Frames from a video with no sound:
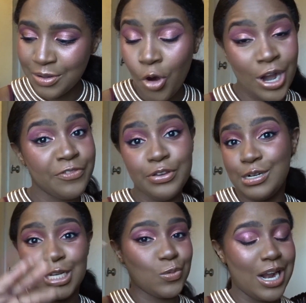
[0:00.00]
Or if you
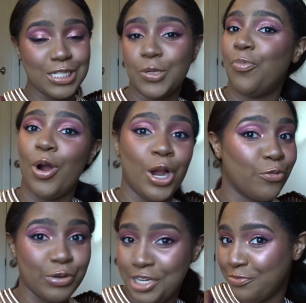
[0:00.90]
just want to
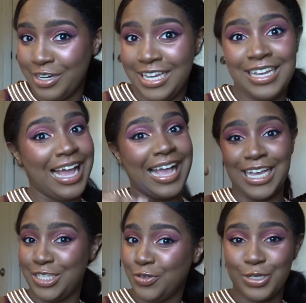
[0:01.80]
support Riri, I
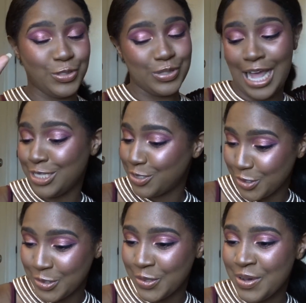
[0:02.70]
guess you could do that
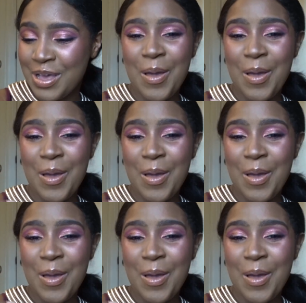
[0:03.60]
too.